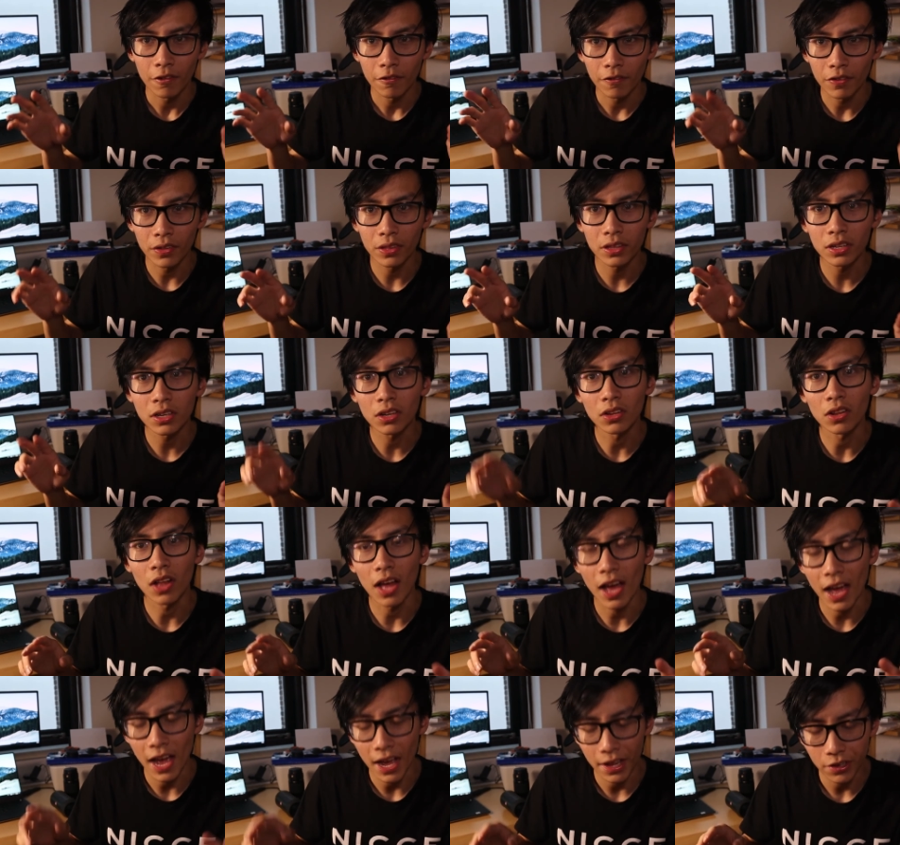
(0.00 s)

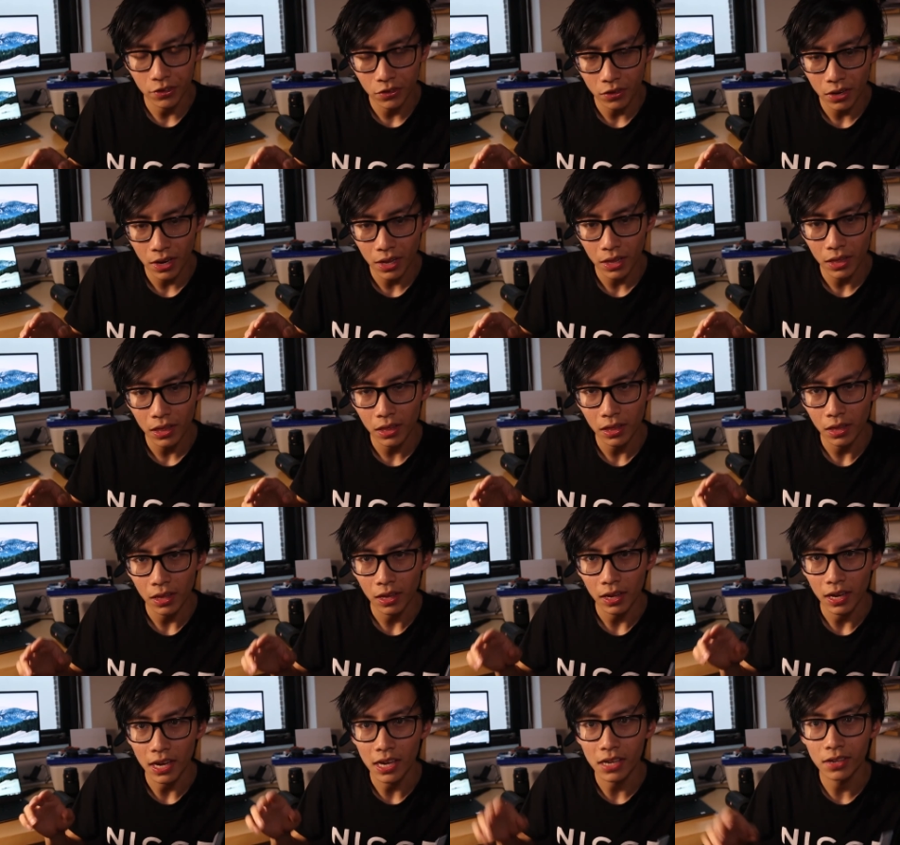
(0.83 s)
physical address
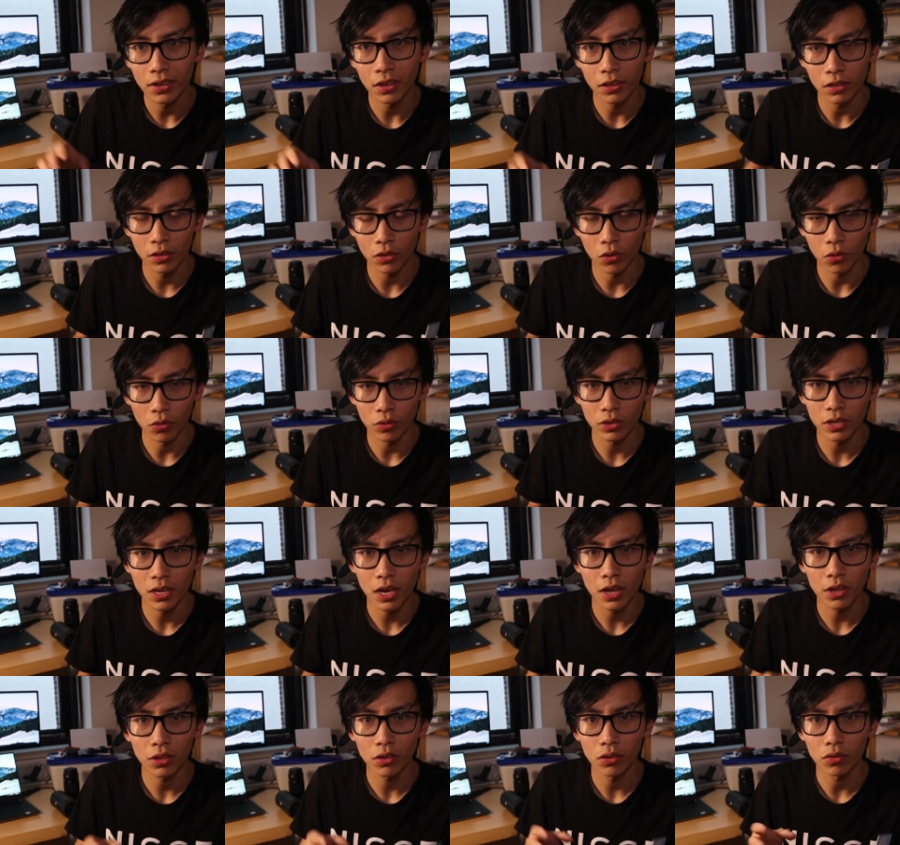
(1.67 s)
in
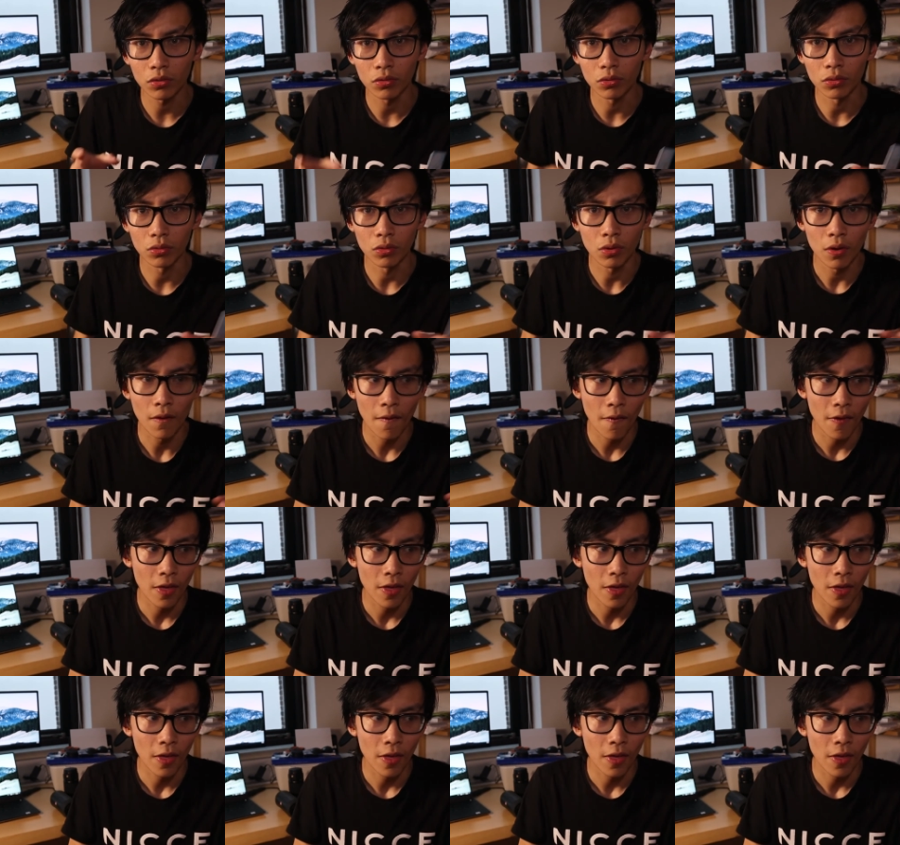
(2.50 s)
Estonia to